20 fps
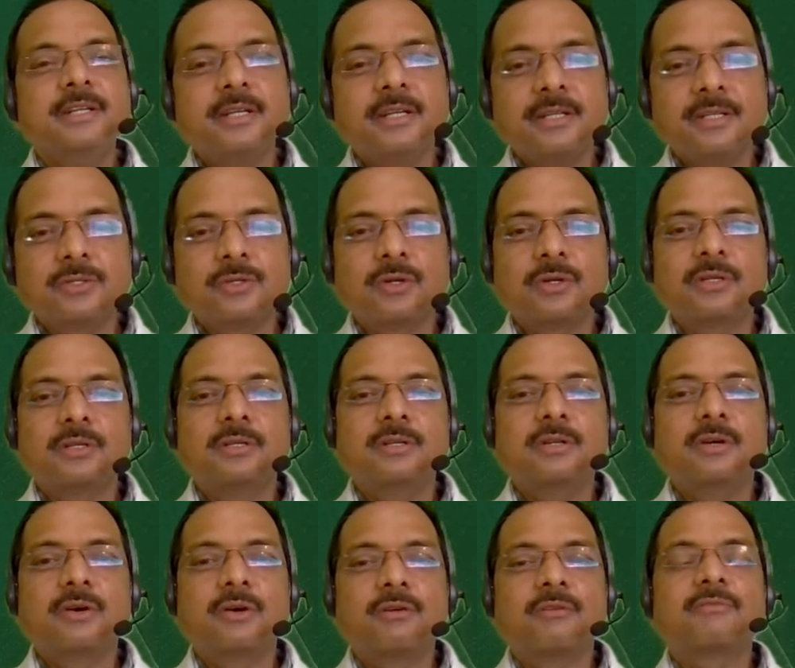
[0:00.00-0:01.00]
disorder
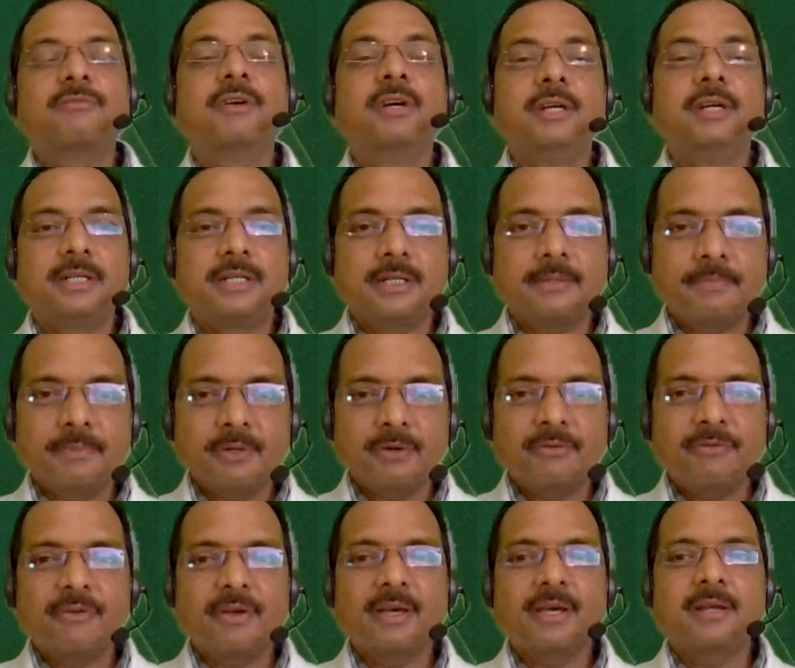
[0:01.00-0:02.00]
of
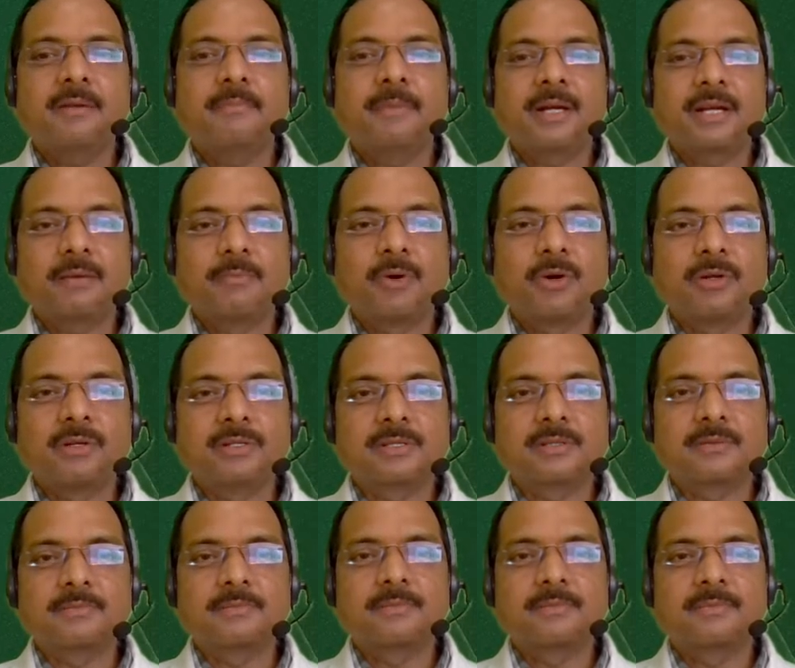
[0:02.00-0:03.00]
tryptophan metabolism.